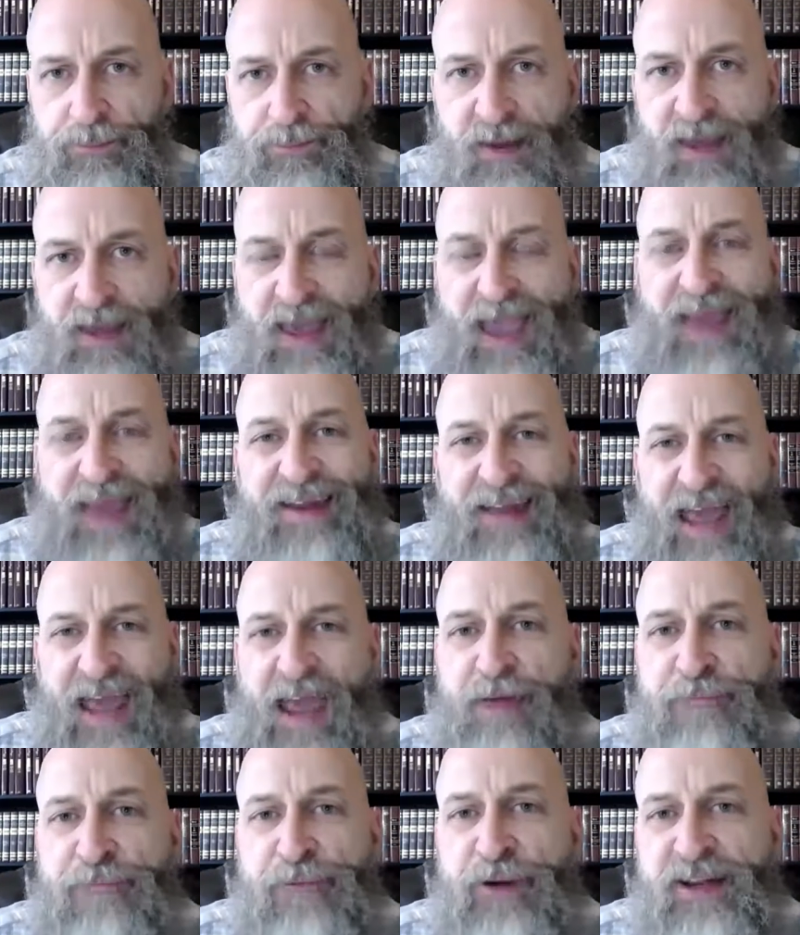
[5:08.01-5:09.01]
And
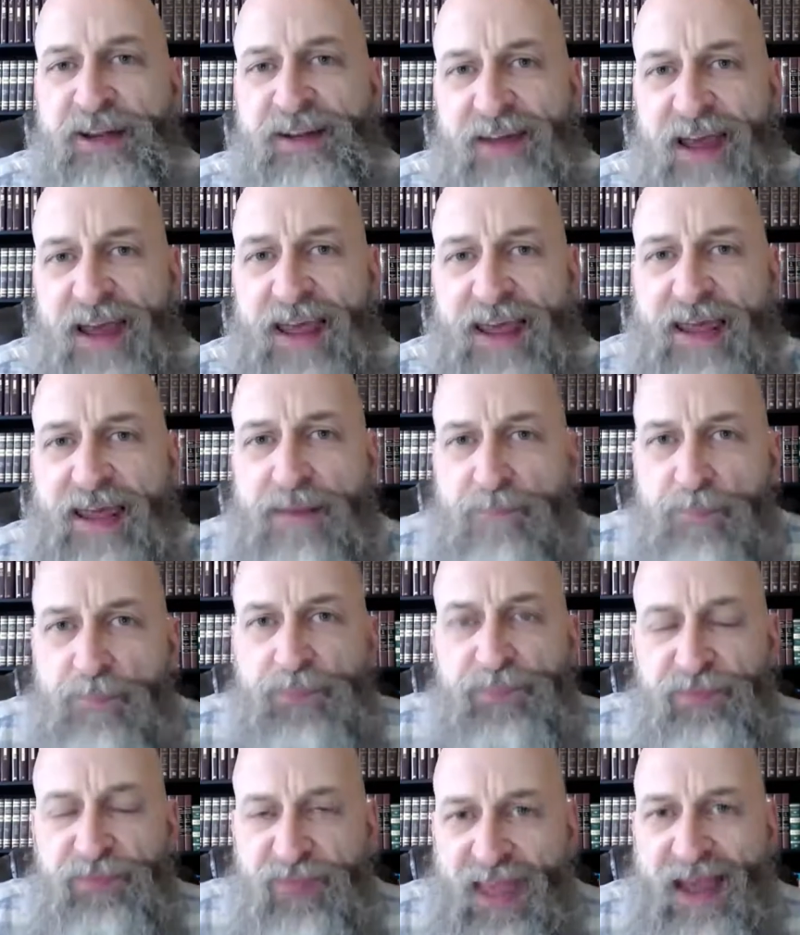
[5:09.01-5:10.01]
every day,
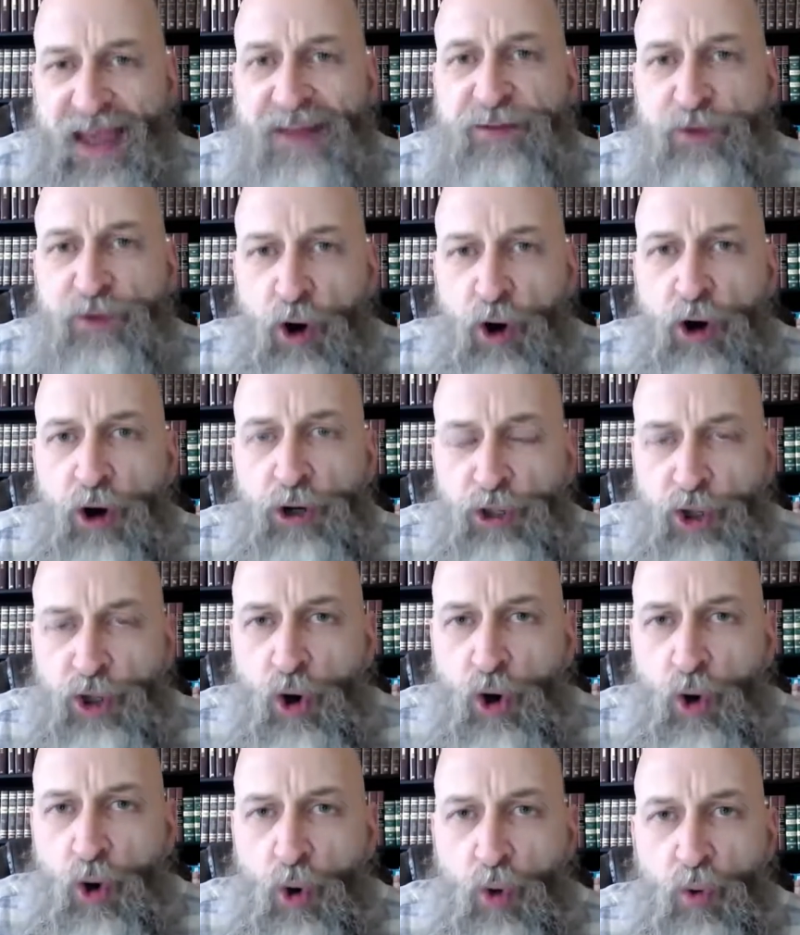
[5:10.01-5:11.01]
that's our
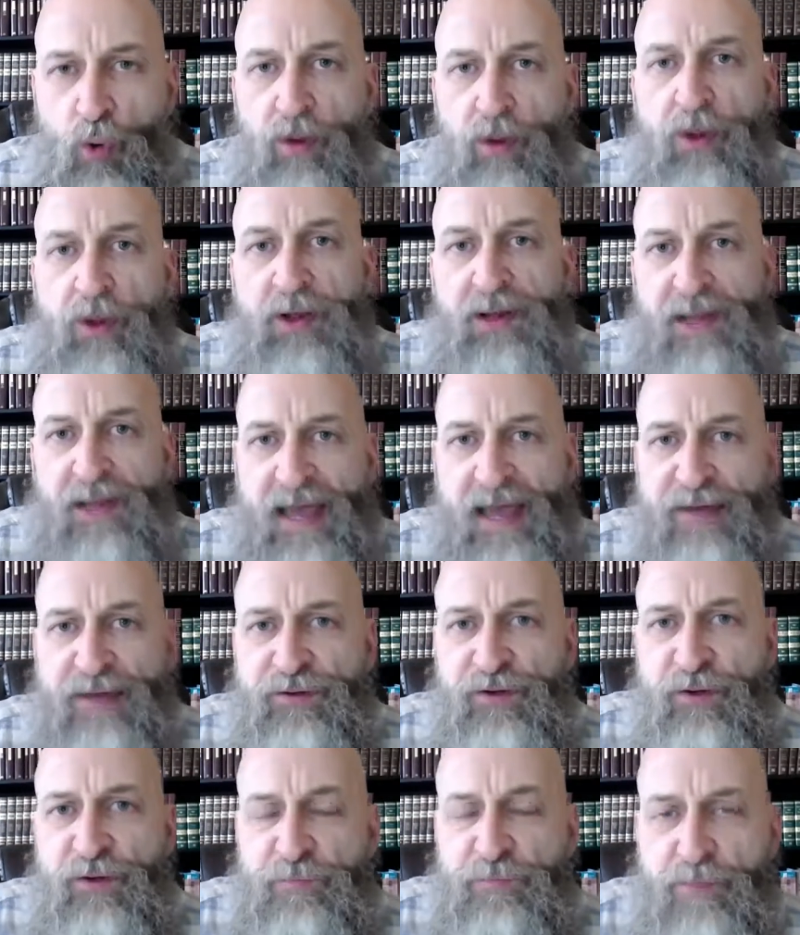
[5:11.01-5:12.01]
goal. Less of
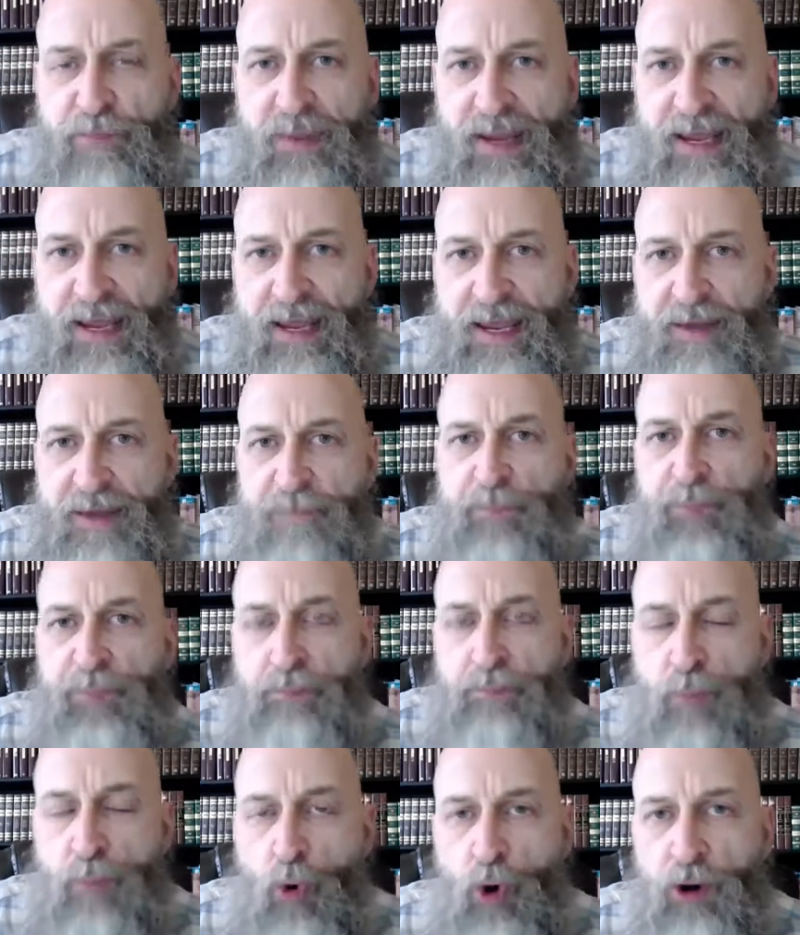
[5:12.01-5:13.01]
me,
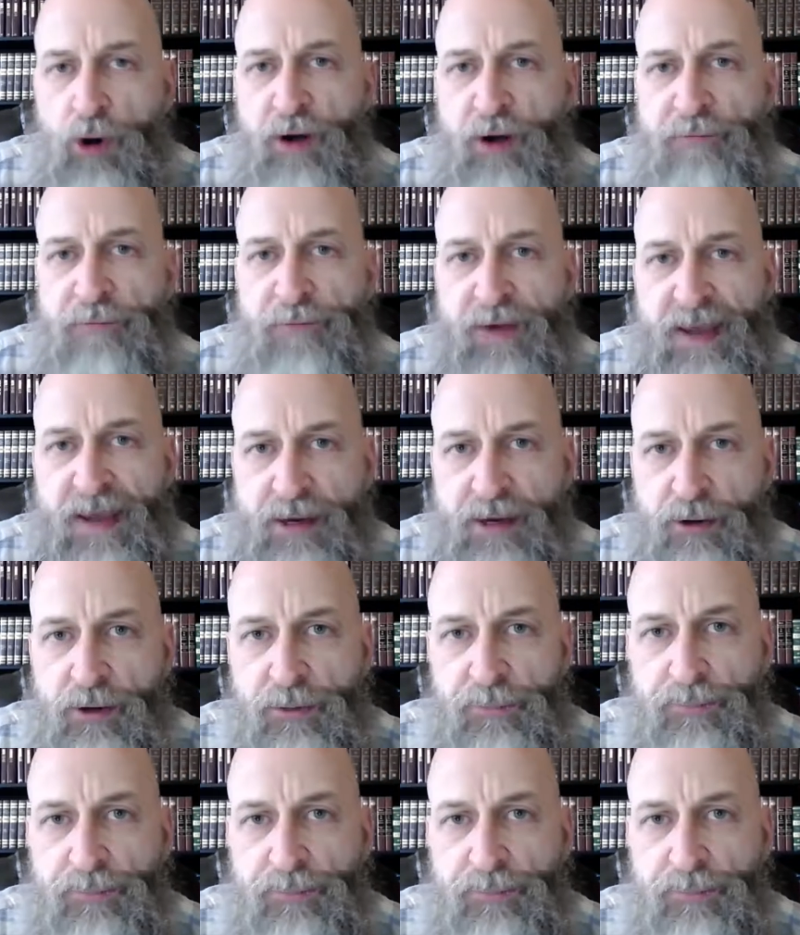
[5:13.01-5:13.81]
more of Him.